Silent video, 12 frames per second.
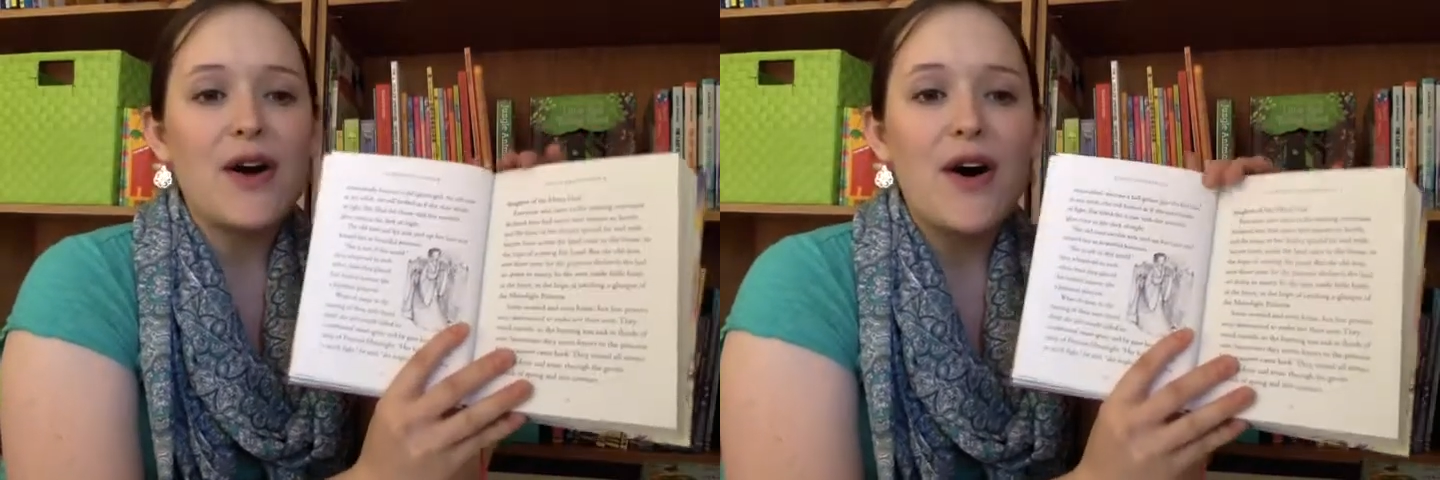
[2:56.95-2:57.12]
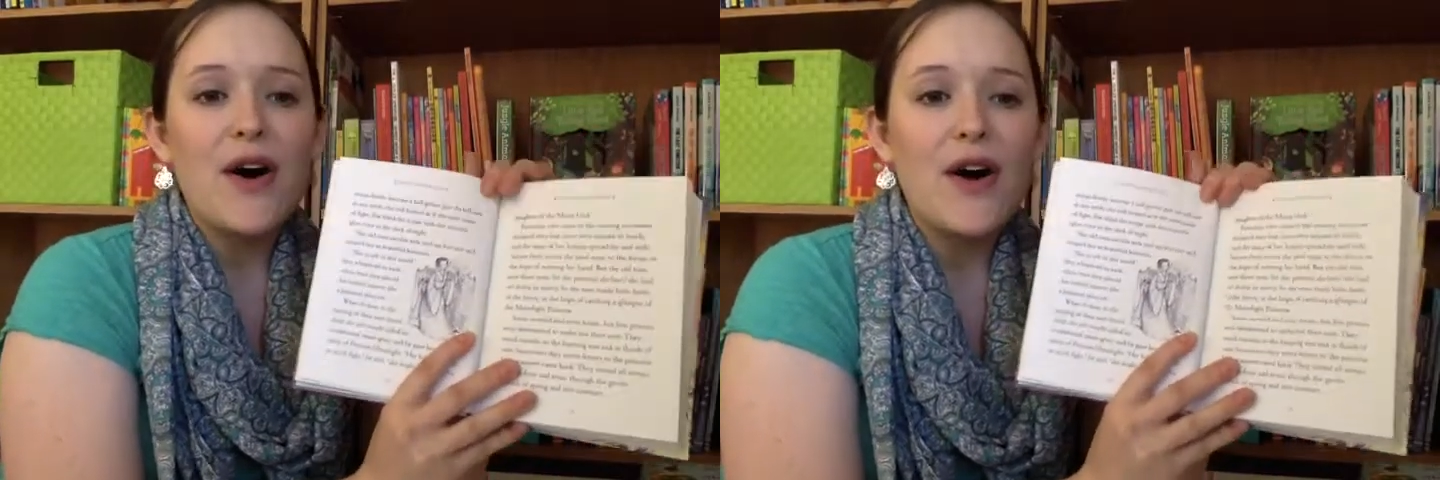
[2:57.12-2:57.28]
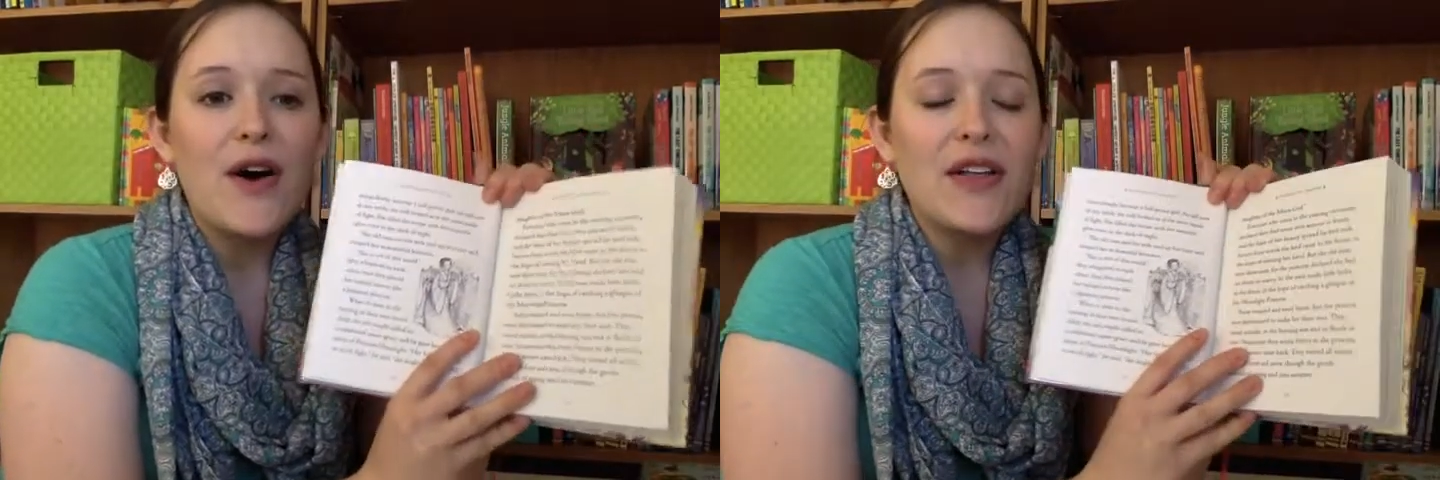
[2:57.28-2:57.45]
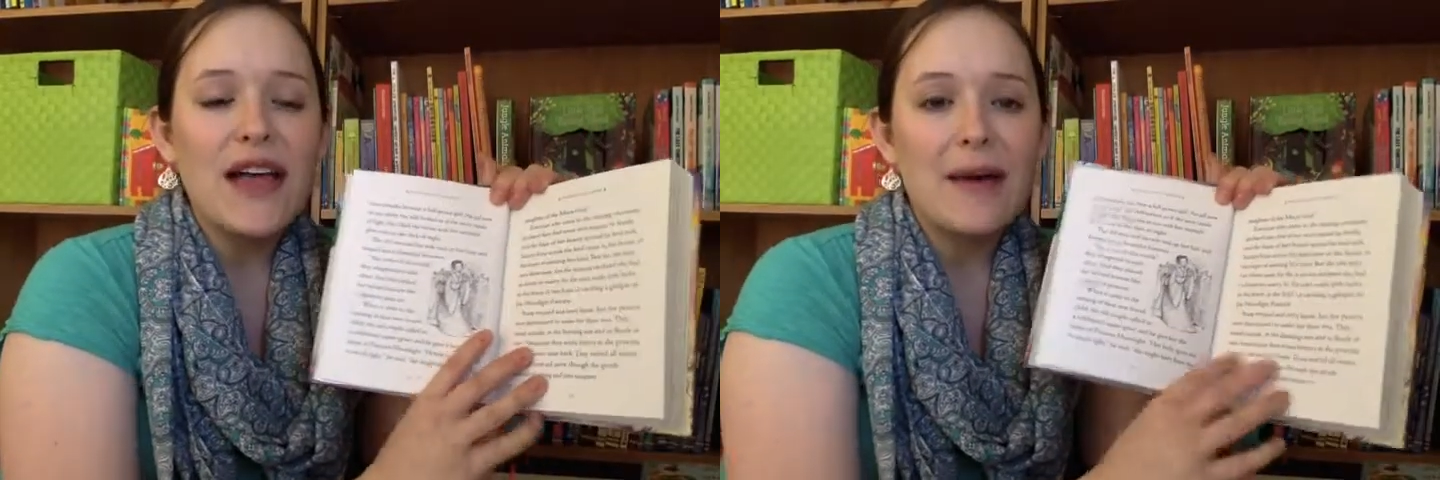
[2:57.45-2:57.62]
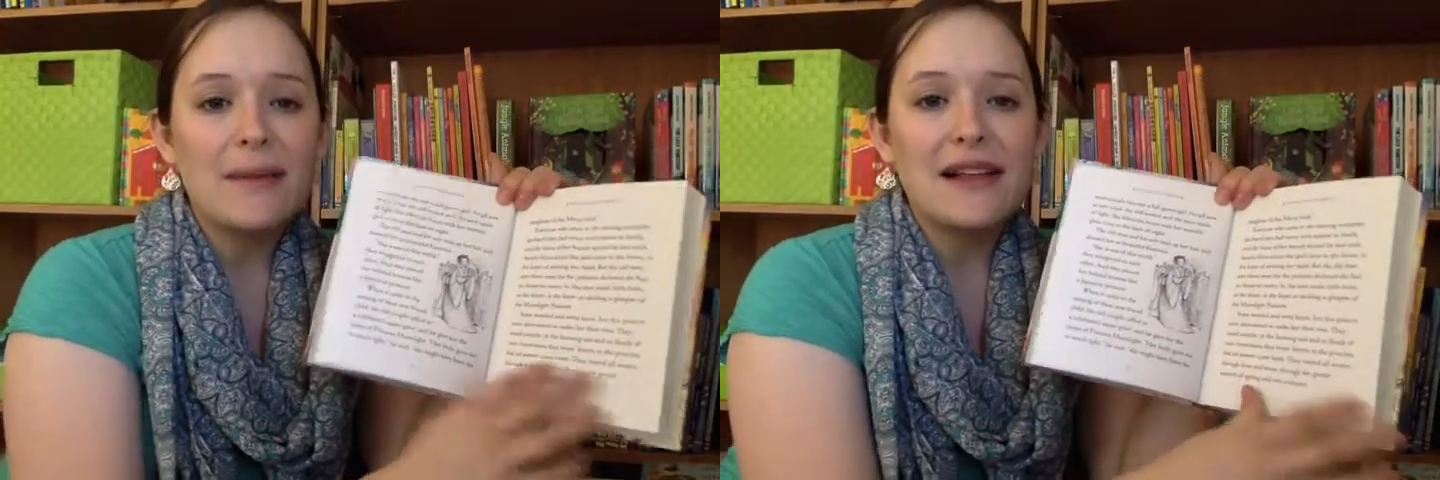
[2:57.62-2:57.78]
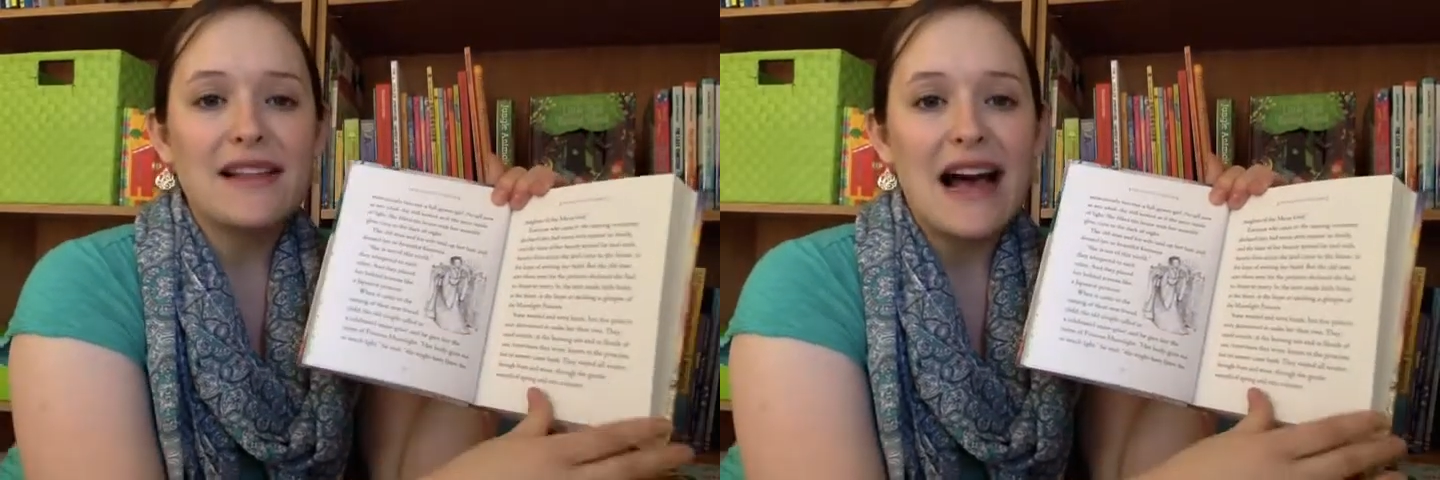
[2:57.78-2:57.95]
all
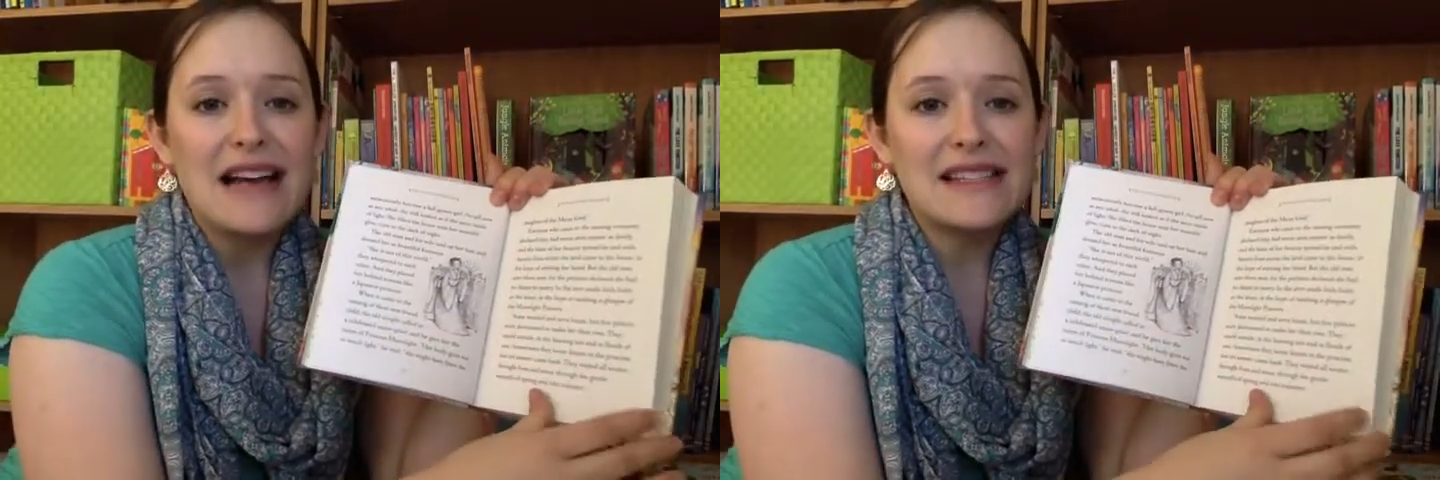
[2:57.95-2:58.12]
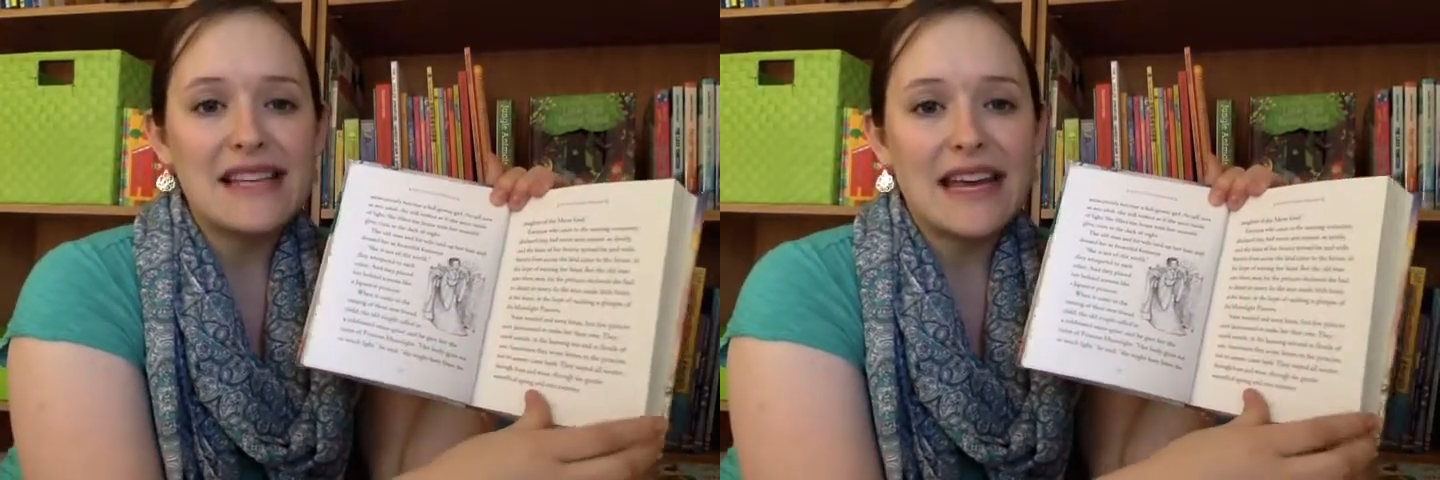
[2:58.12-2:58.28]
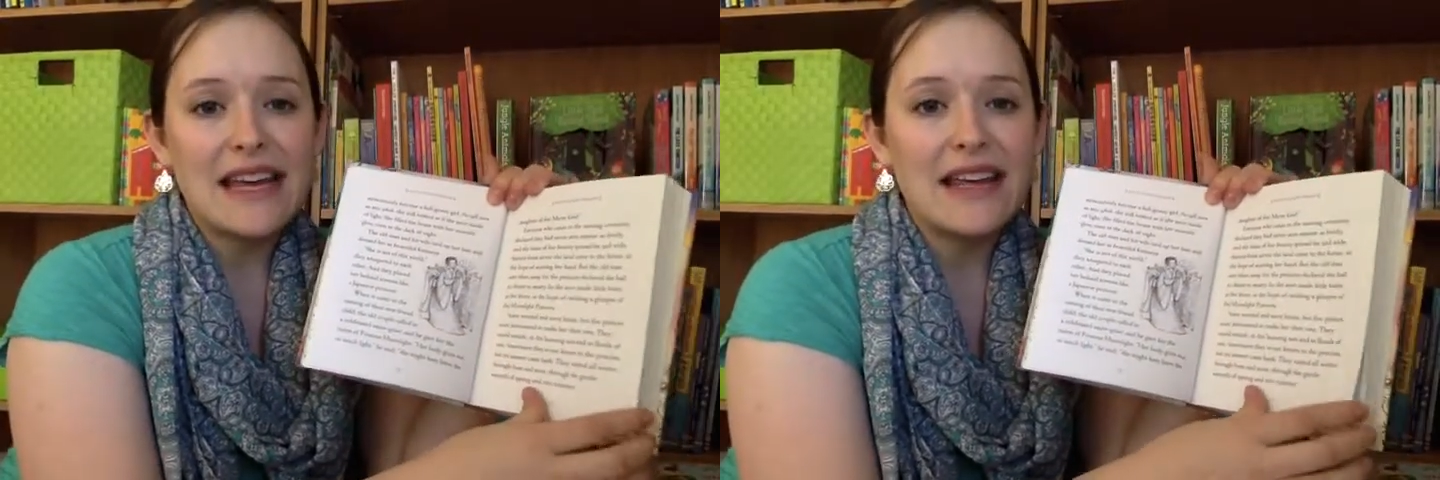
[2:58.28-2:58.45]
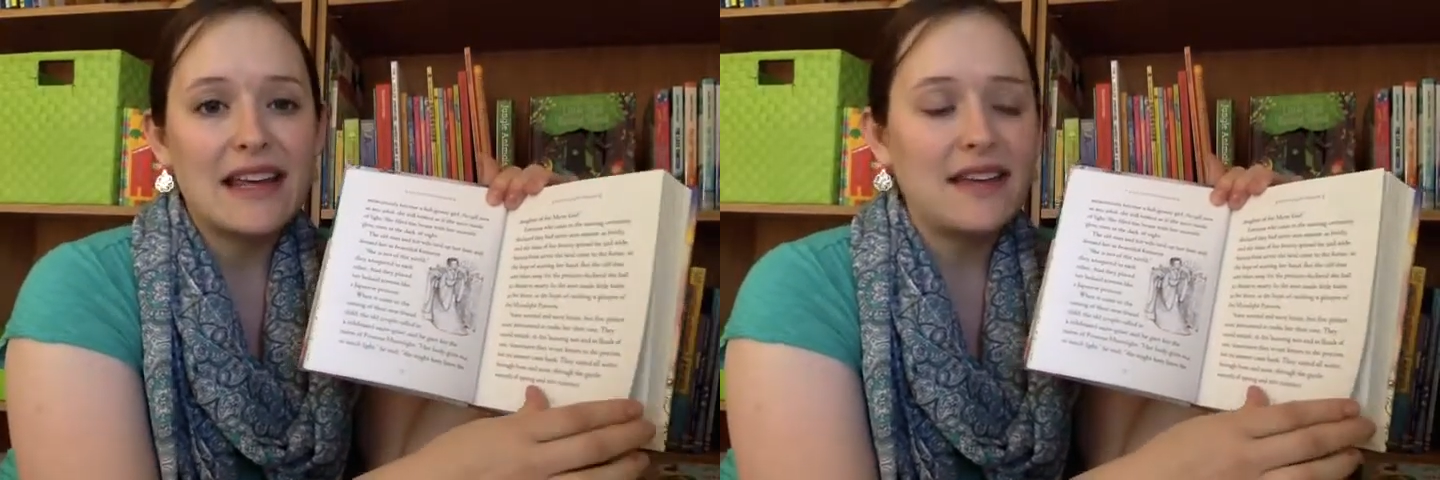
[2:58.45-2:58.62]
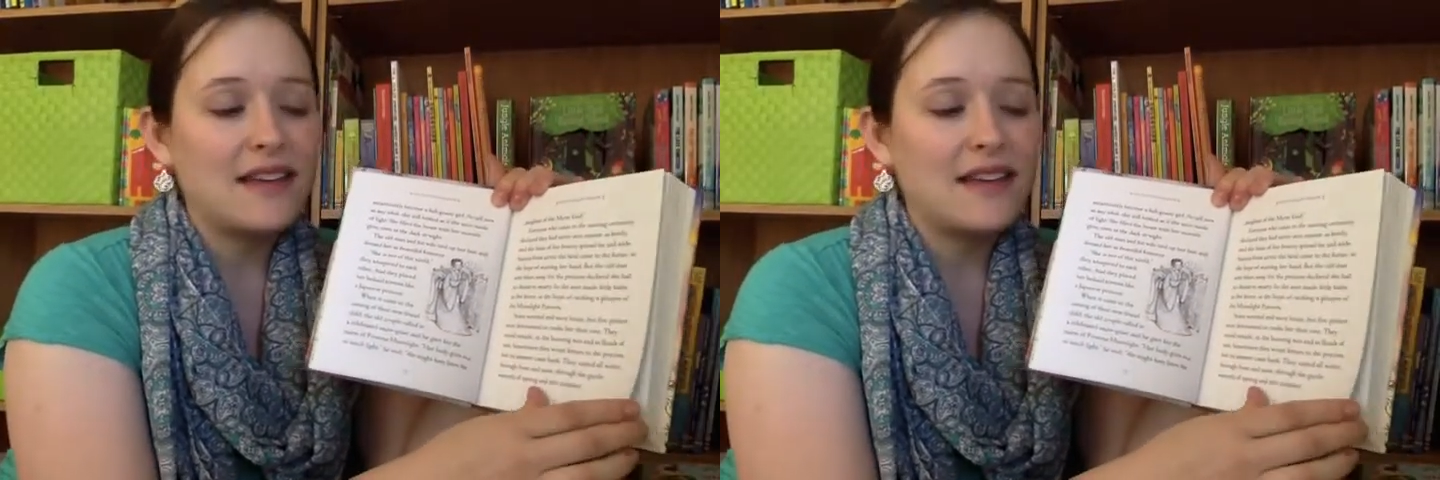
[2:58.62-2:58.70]
classic